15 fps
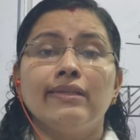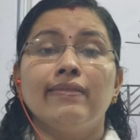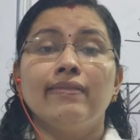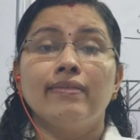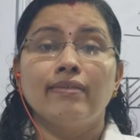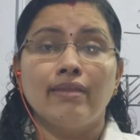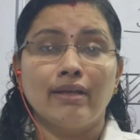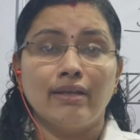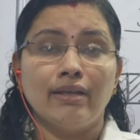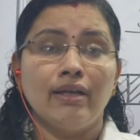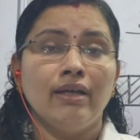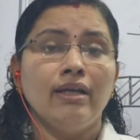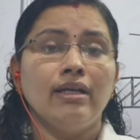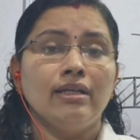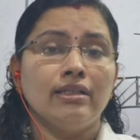the
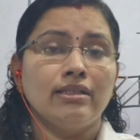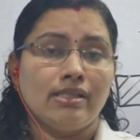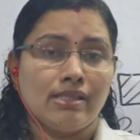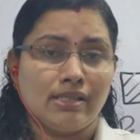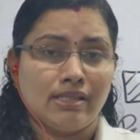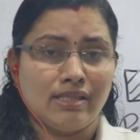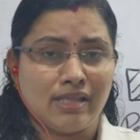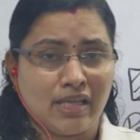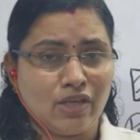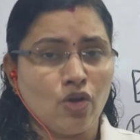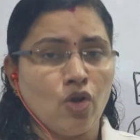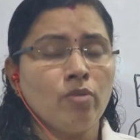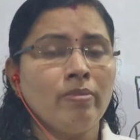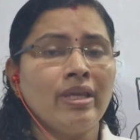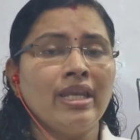
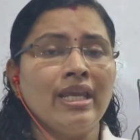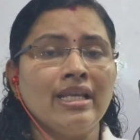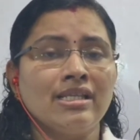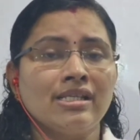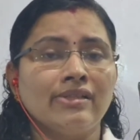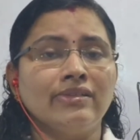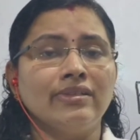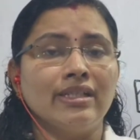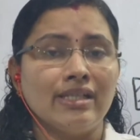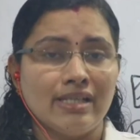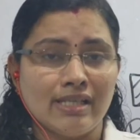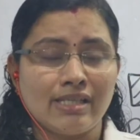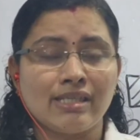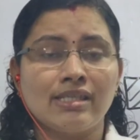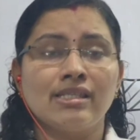denominator
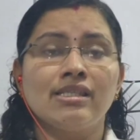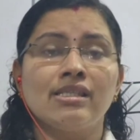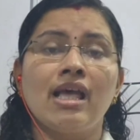is